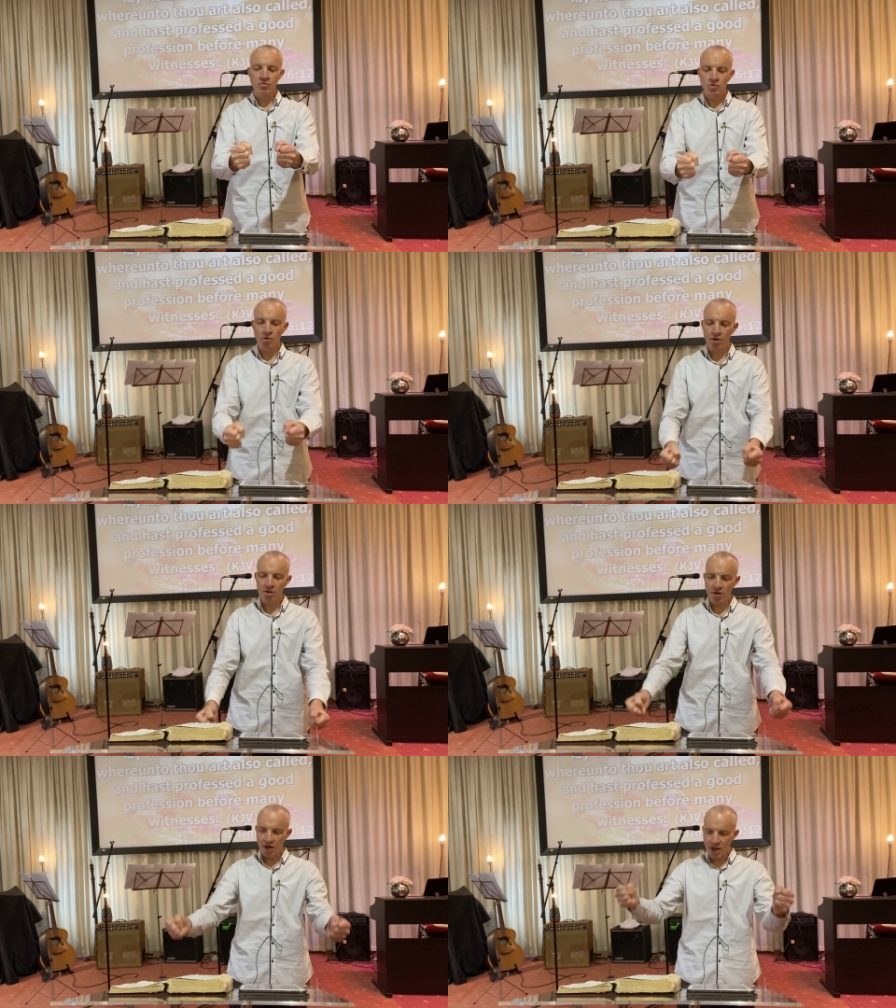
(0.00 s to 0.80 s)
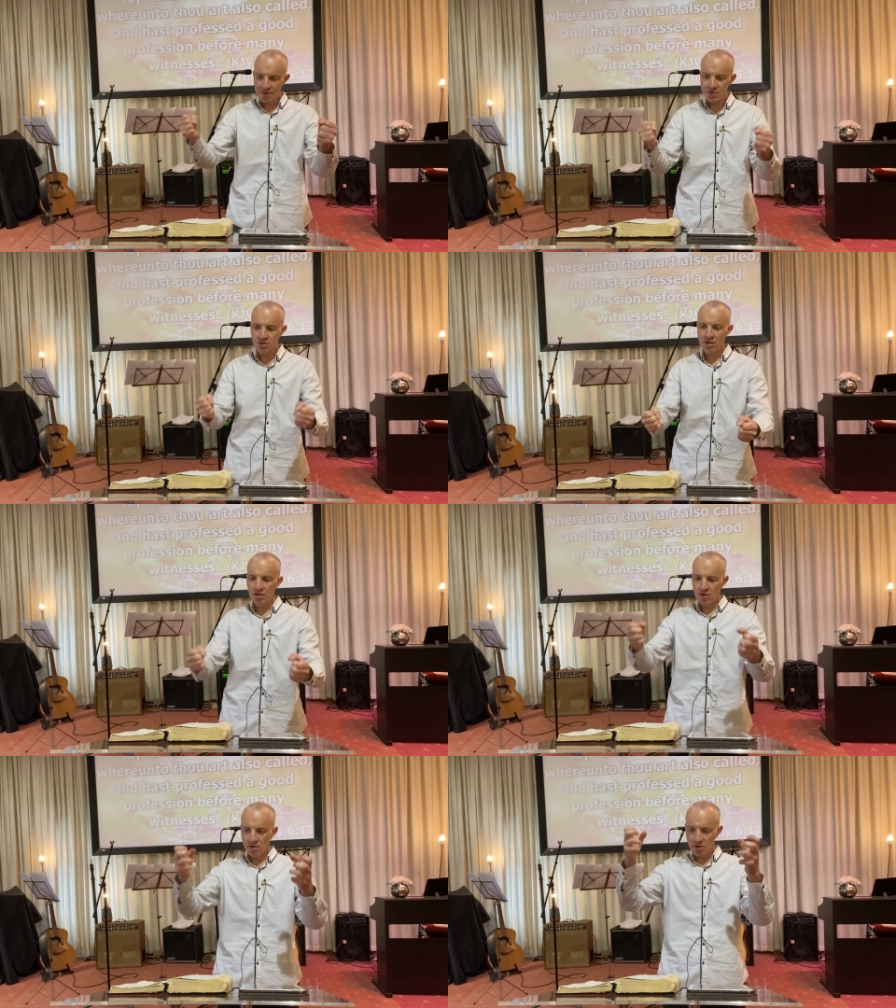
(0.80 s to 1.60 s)
Don't look to the left
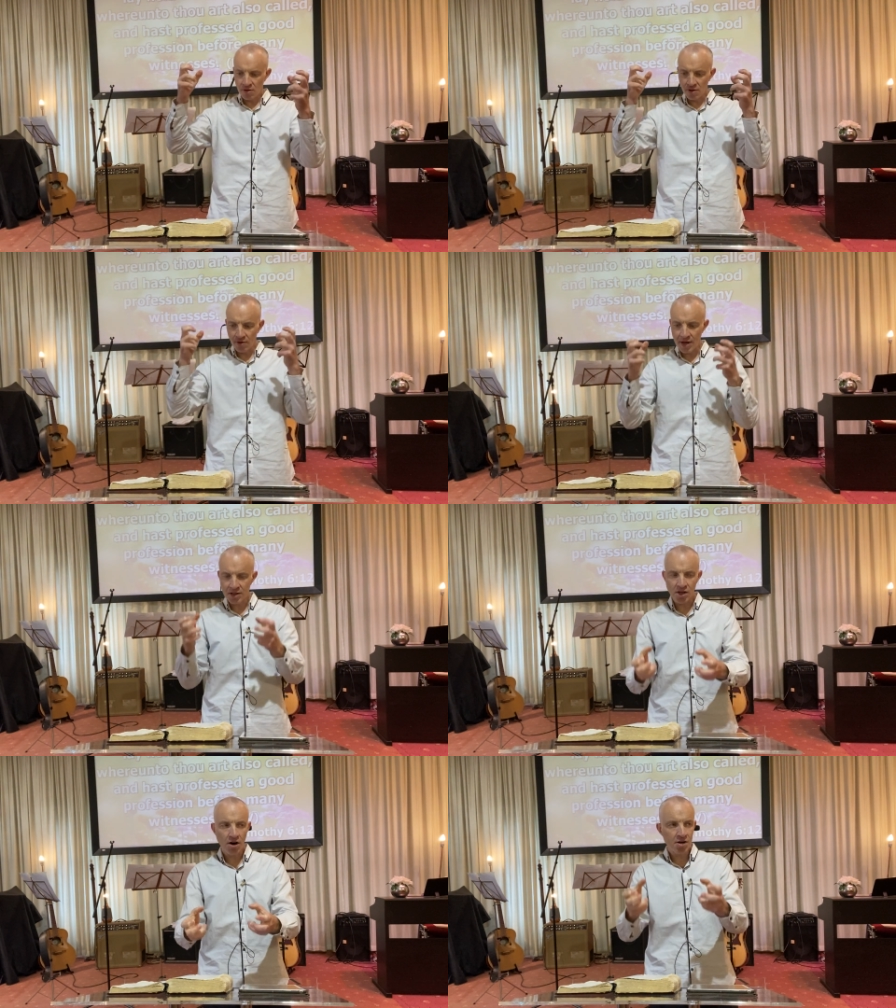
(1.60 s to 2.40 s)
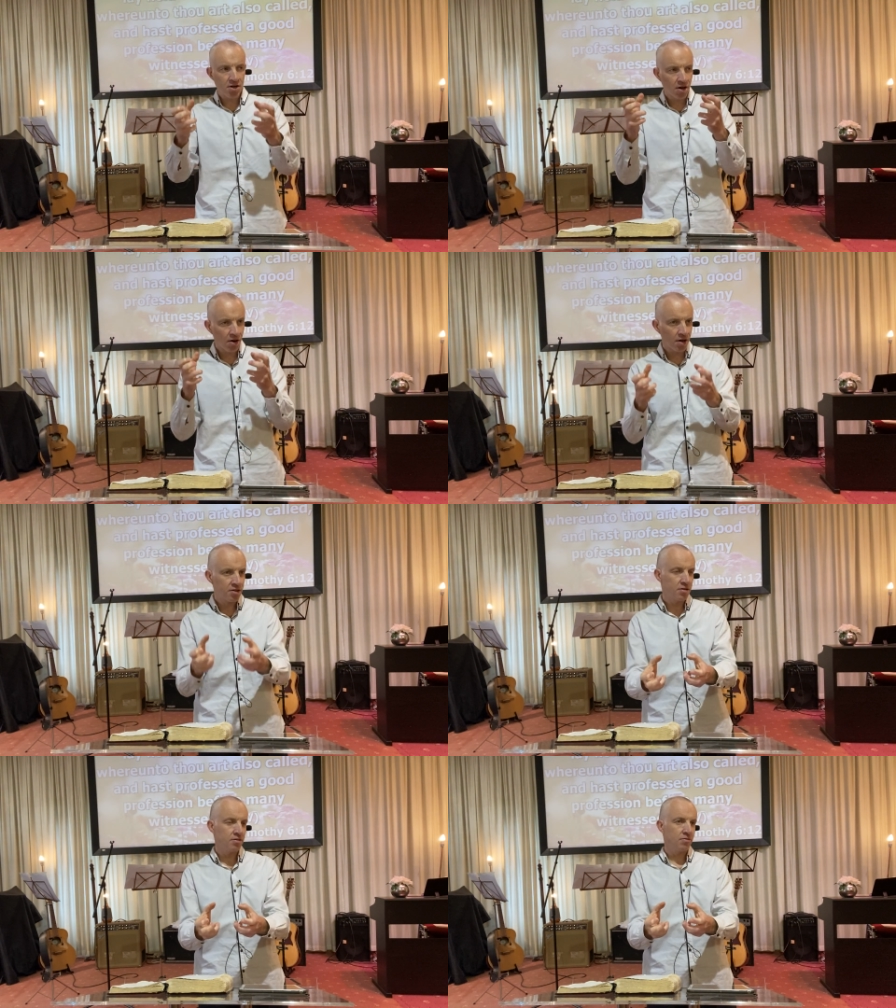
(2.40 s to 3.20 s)
or the right. Guard your heart
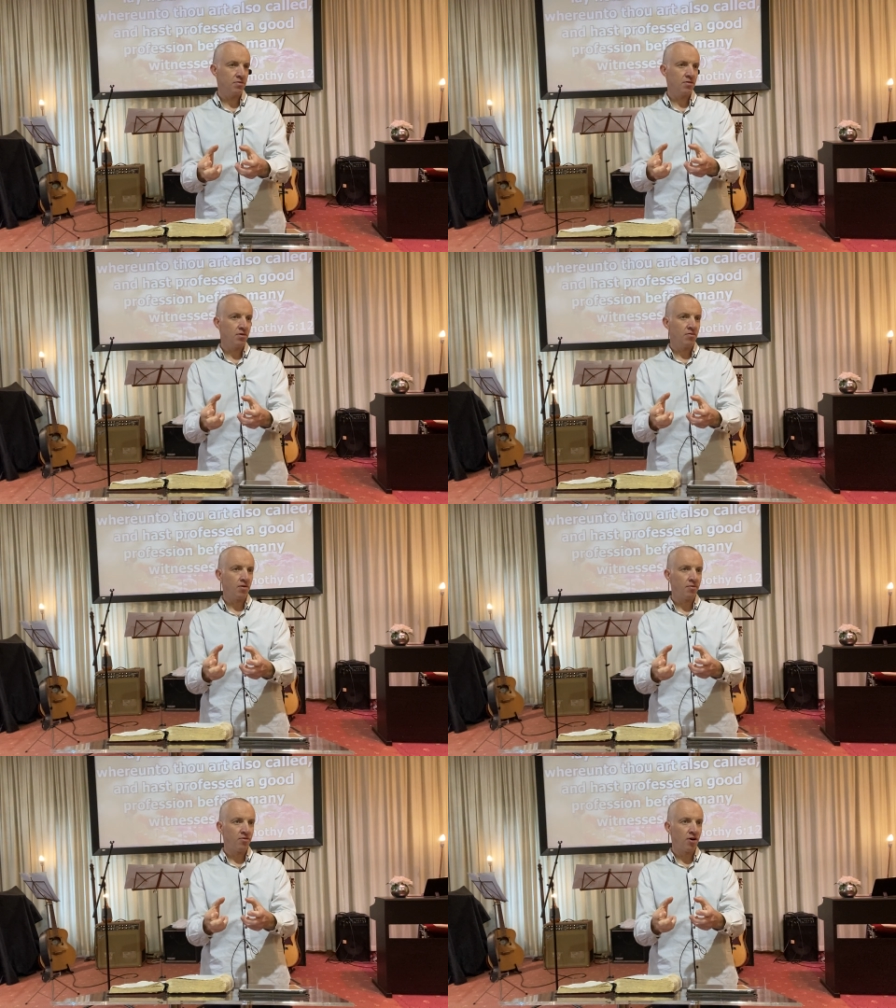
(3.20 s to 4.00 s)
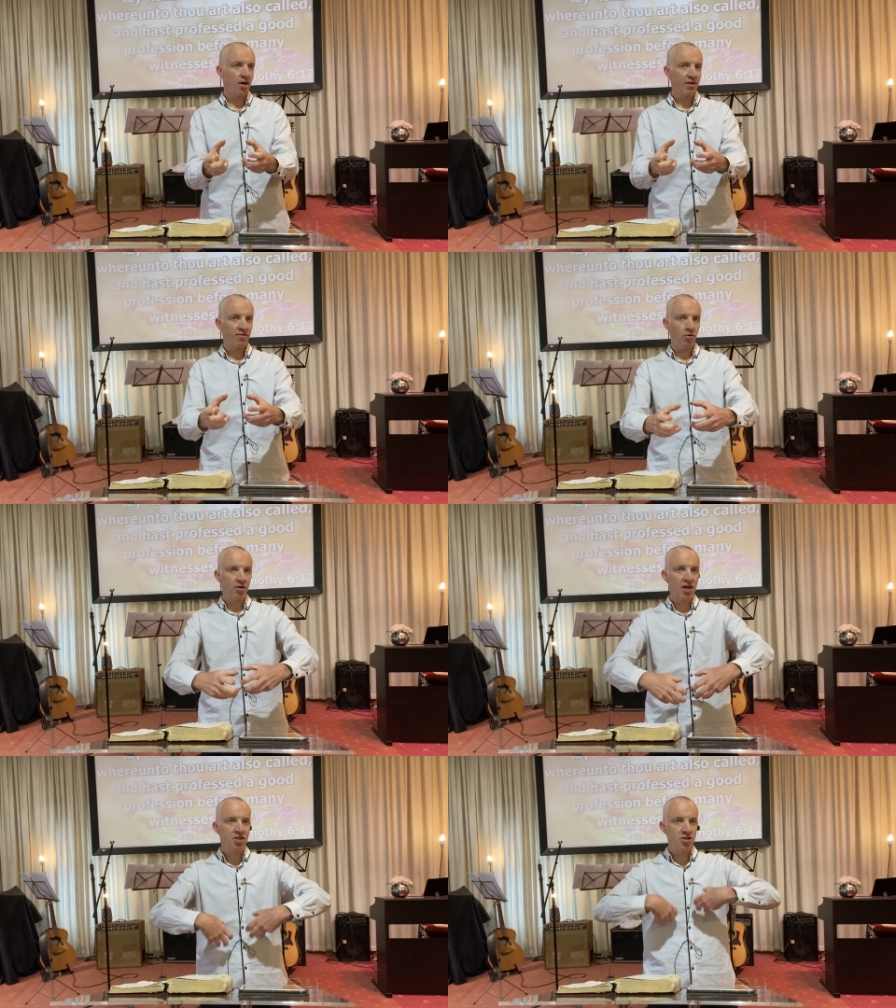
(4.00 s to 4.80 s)
from right about all
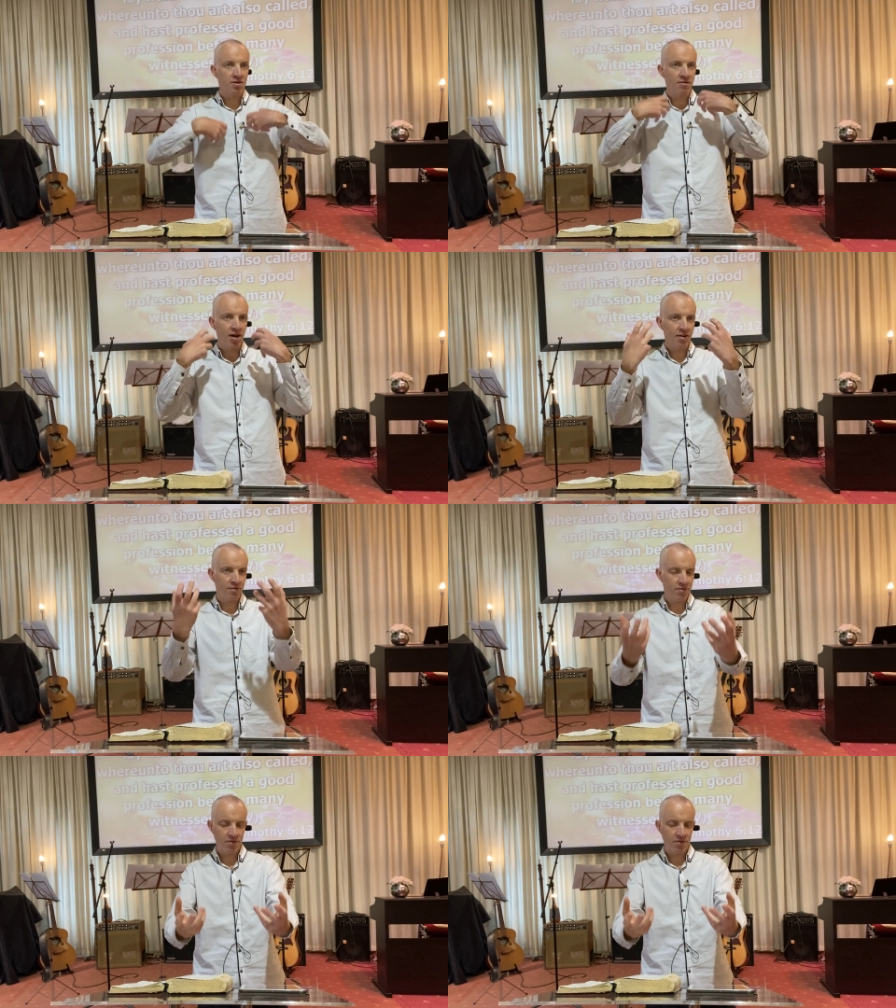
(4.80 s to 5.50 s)
the issues of life.